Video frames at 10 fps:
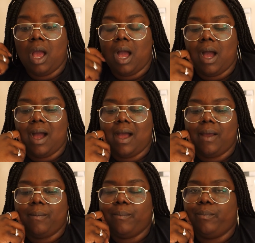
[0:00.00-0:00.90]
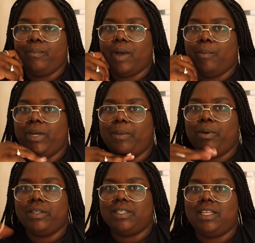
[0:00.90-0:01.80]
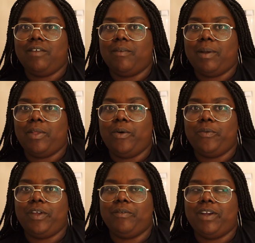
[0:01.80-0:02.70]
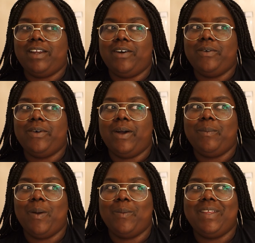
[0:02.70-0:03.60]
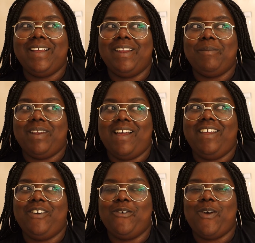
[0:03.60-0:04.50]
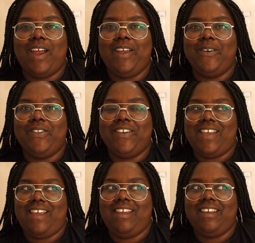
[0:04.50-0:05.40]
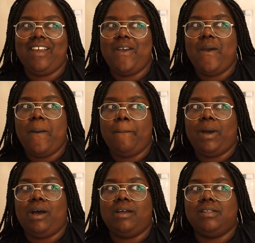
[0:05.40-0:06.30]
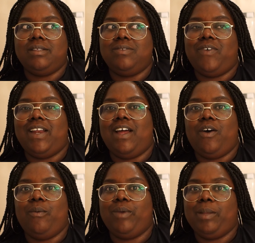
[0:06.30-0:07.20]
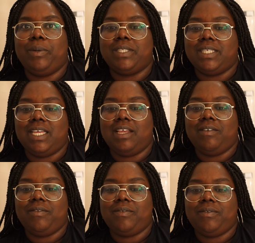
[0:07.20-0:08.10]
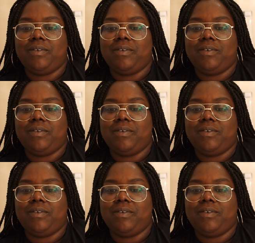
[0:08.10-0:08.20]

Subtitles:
I'm really positive about the whole thing right now. I'm probably gonna be like crying on the day, but right now I'm really positive.